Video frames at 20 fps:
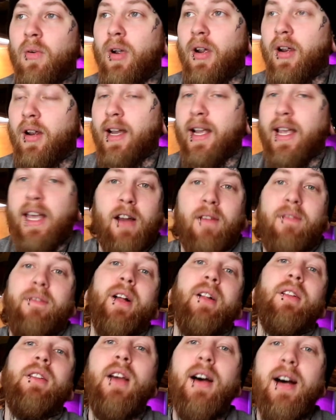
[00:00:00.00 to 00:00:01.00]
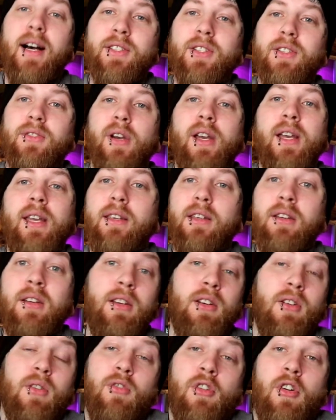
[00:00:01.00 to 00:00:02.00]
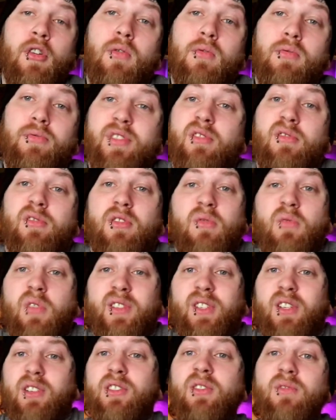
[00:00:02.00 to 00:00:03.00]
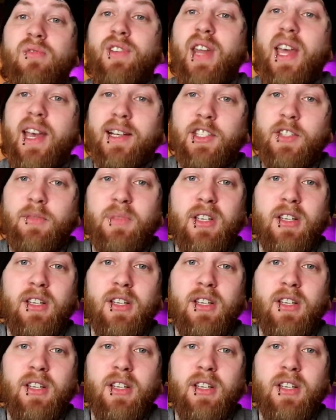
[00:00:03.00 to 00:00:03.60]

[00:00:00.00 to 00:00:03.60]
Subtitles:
where I kind of felt lost, right? You don't know what to do next,